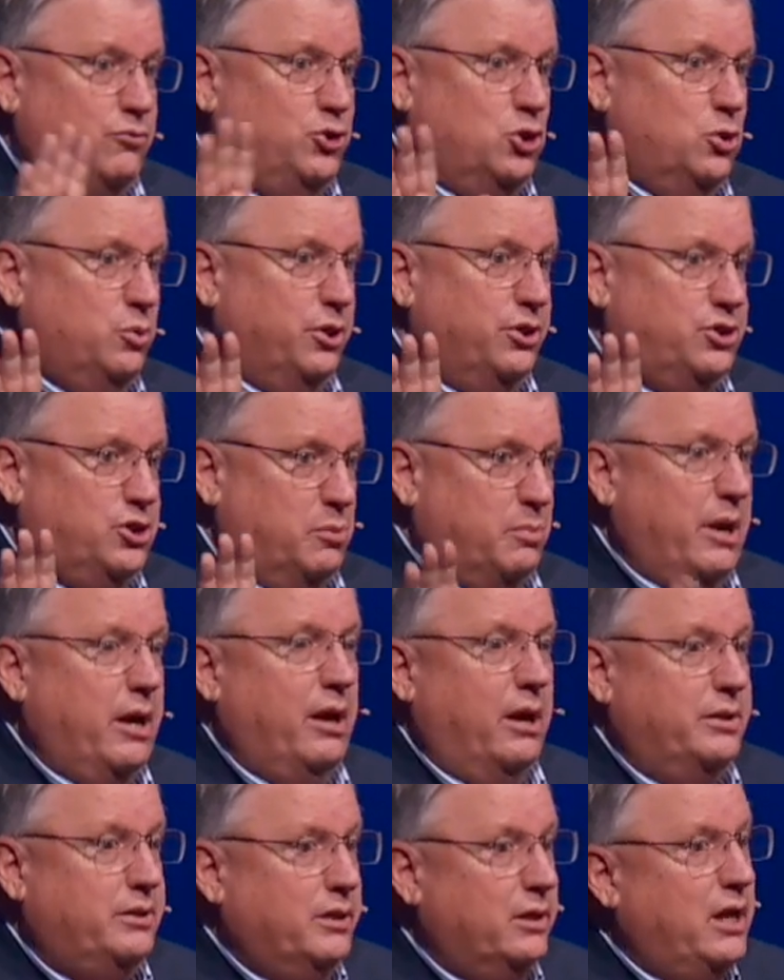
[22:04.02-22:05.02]
Jew and
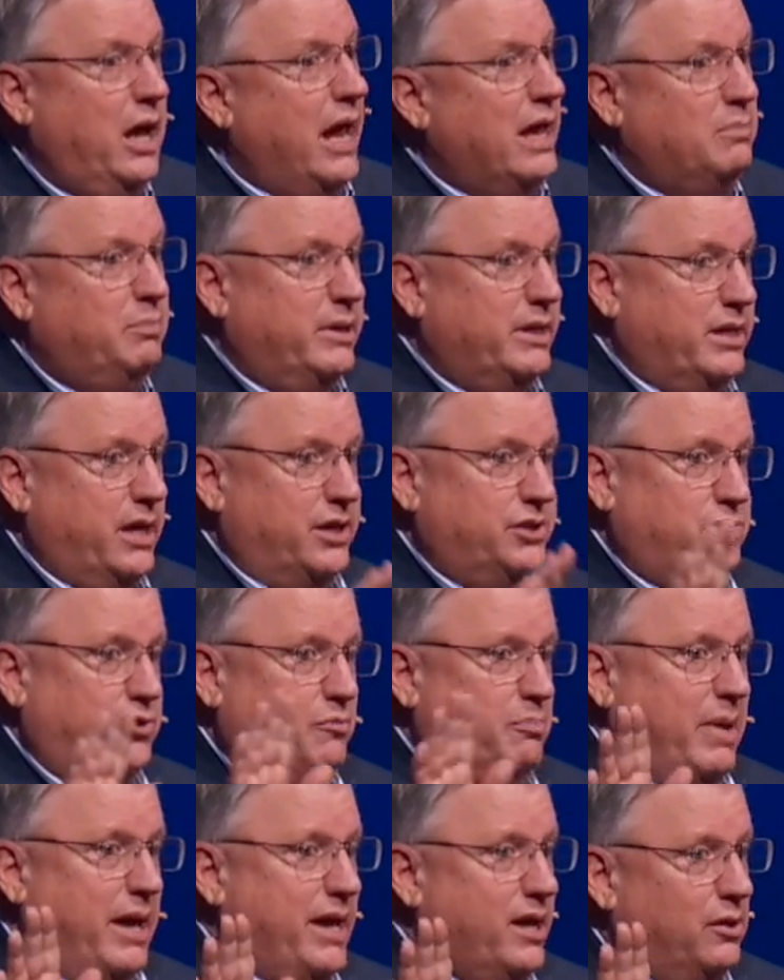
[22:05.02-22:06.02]
Samaritan and because
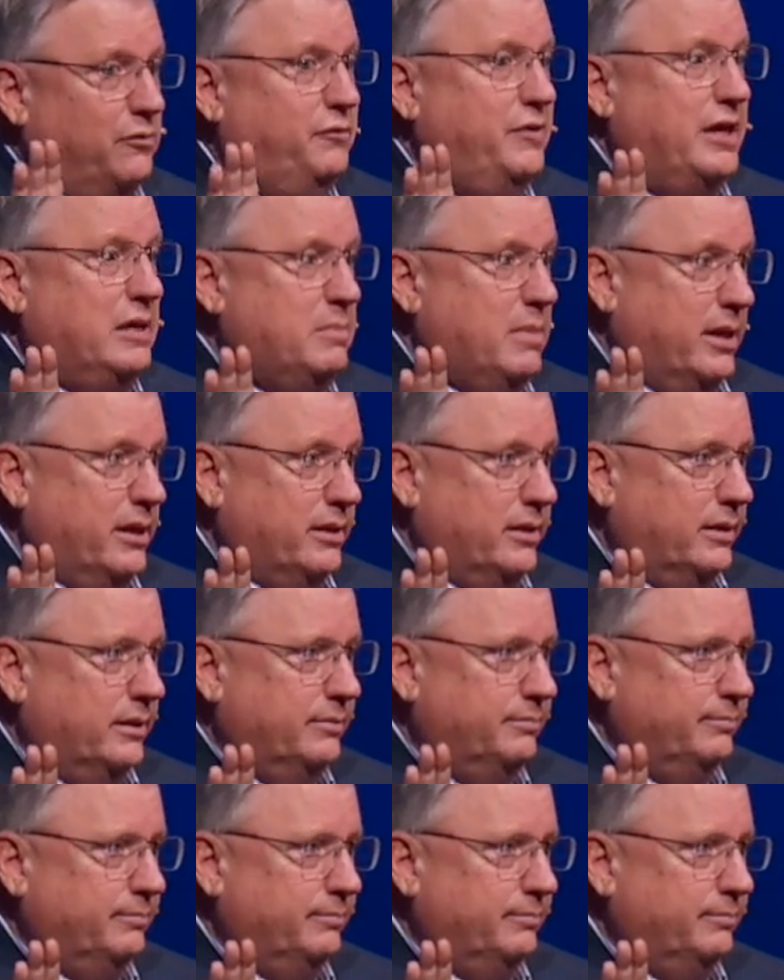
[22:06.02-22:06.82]
of male-female.